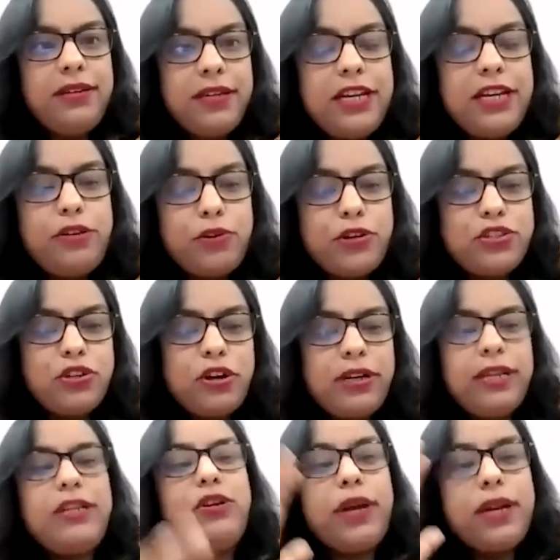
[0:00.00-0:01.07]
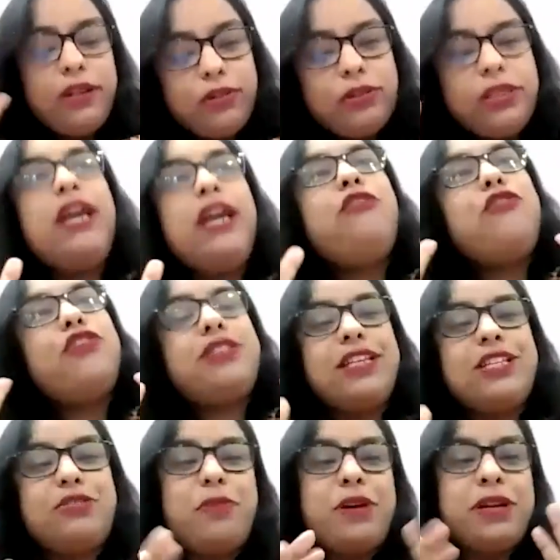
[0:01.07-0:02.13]
It was not that you had to think for
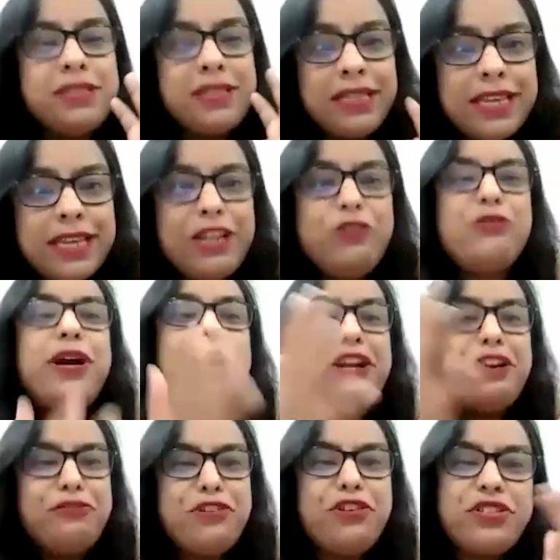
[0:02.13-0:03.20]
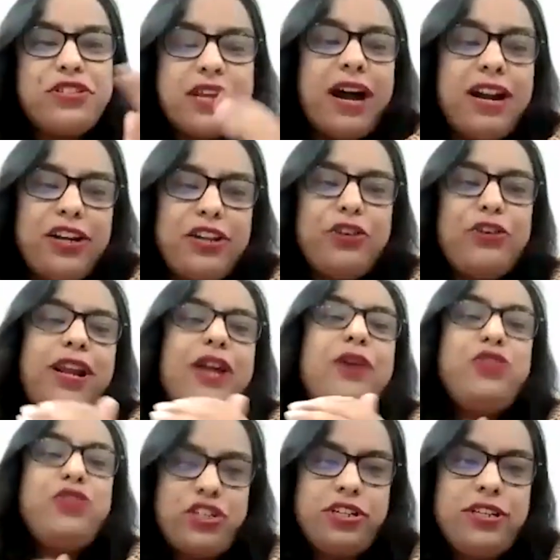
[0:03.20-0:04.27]
6 months and then you kind of, you know, start your
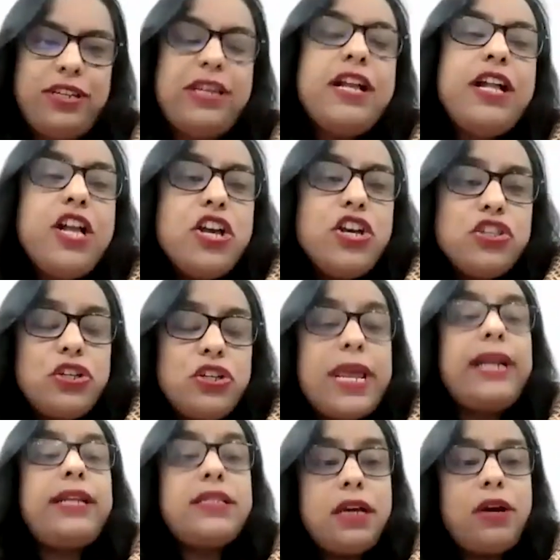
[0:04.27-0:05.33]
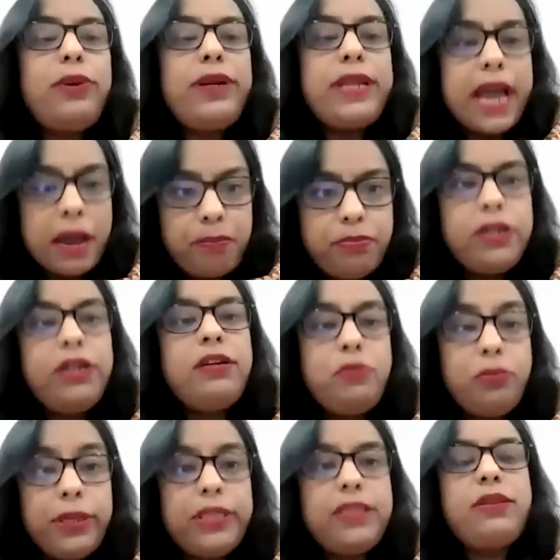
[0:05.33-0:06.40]
cloud journey. So that's how it happened
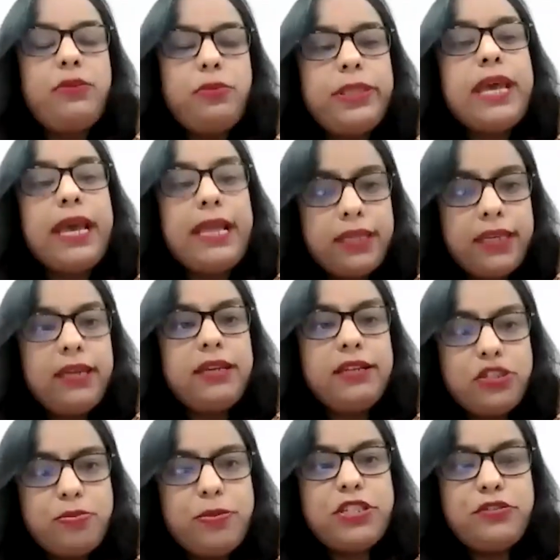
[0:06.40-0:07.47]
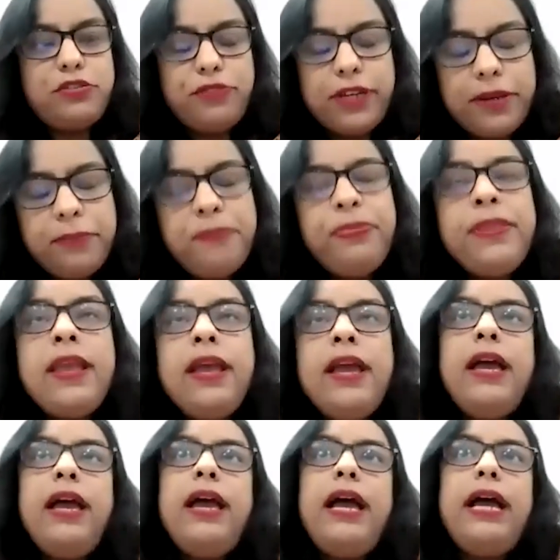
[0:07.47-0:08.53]
with healthcare in specific.
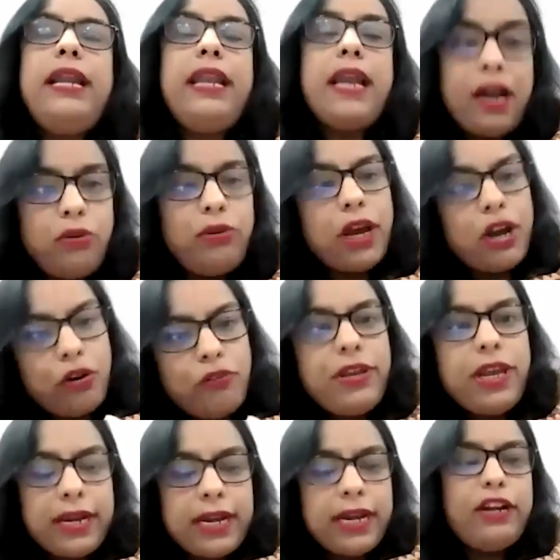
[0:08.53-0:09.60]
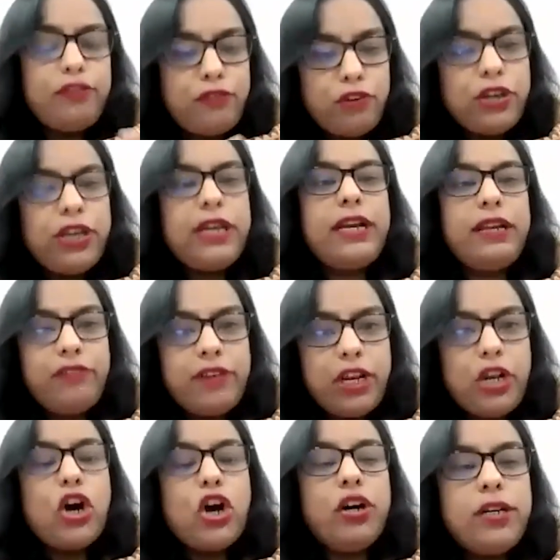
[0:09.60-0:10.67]
And now we are kind of looking at a very
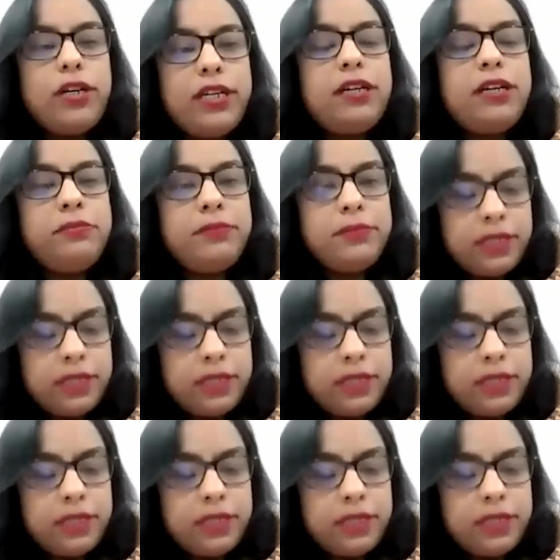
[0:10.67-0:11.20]
long-term,